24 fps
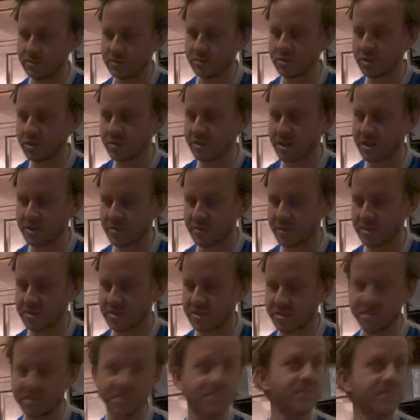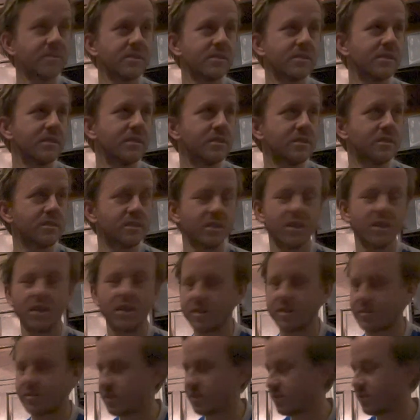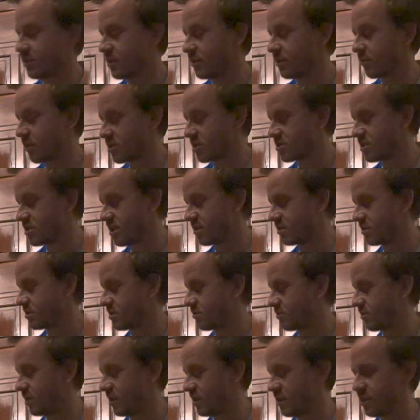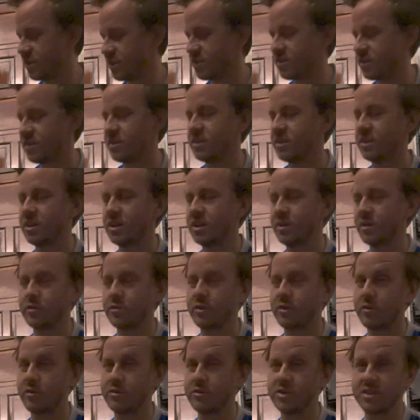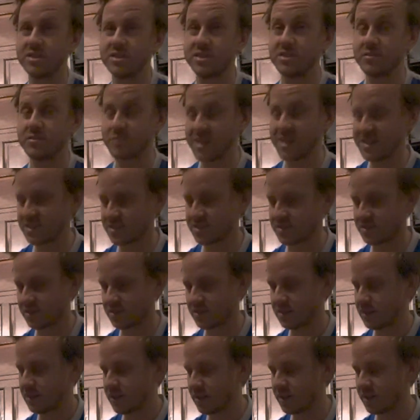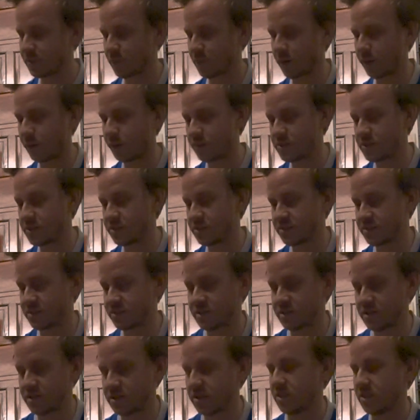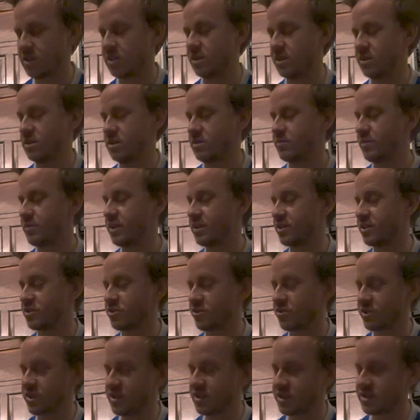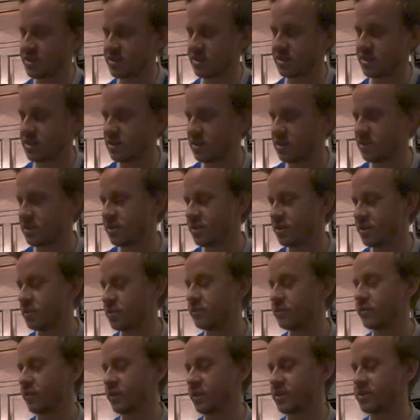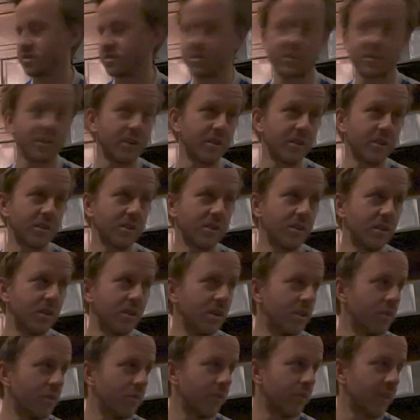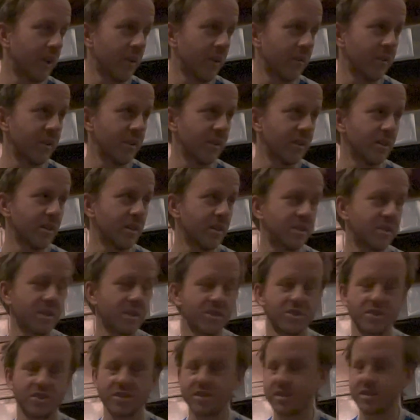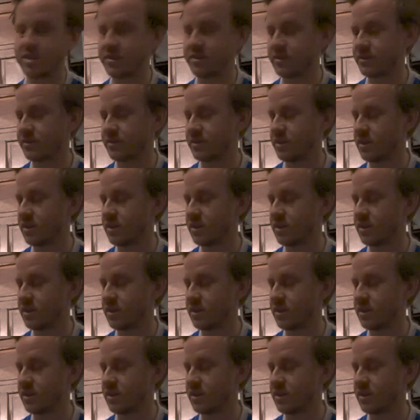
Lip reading: We'll go down about 6. We don't need to rush down. We need to prioritize his rest and prioritize making sure that he's not overexerting without the attention and